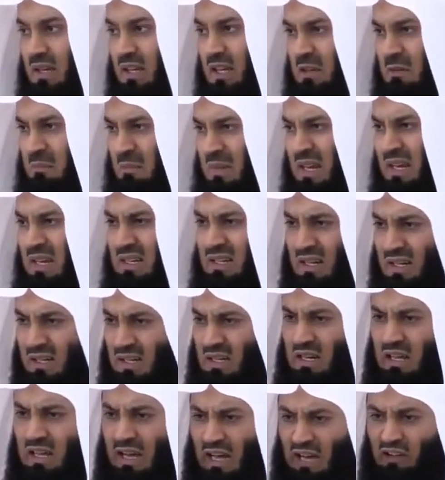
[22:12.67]

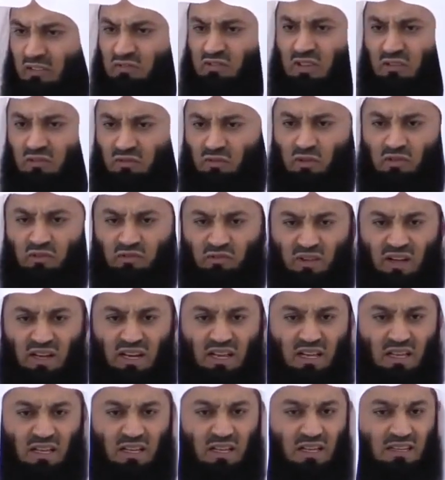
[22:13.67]
immediately after
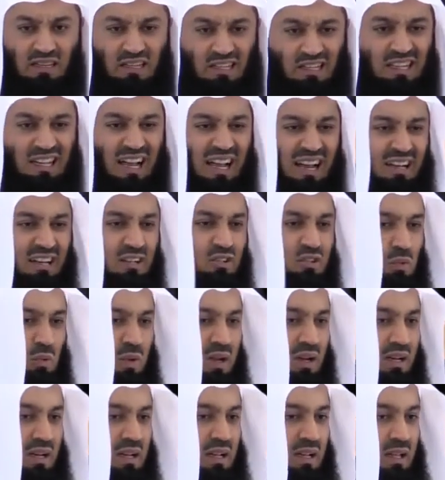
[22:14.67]
fulfilling the current
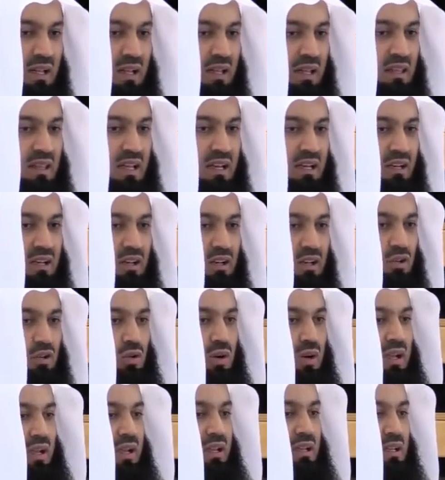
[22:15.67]
one, then
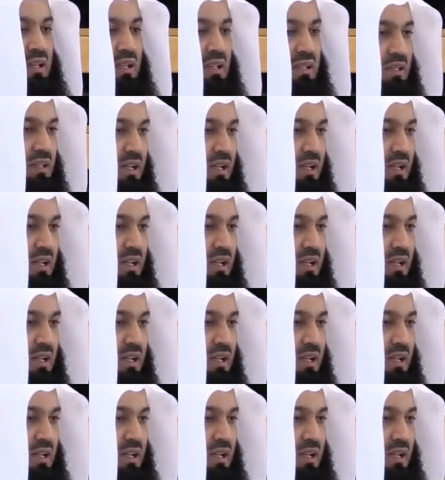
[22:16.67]
you are heading